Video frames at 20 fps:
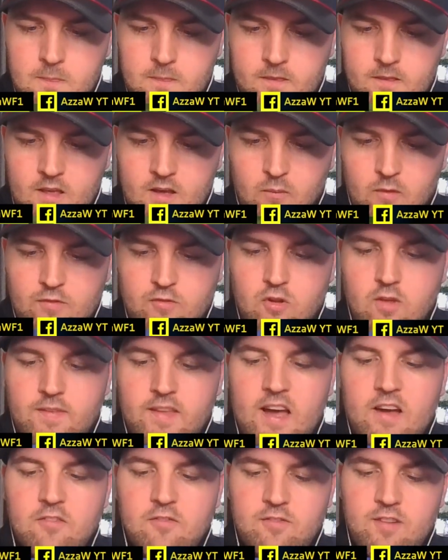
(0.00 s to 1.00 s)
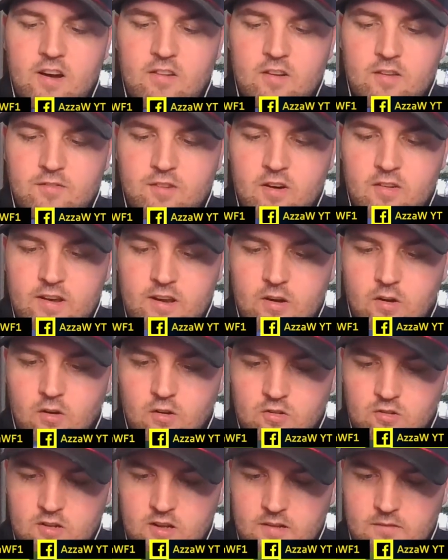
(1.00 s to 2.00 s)
And we've done that very, very
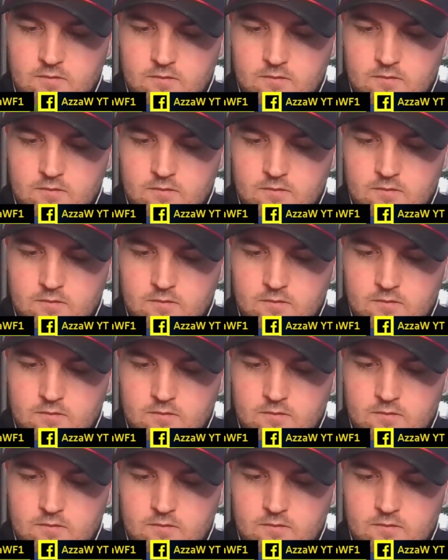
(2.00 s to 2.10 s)
nicely.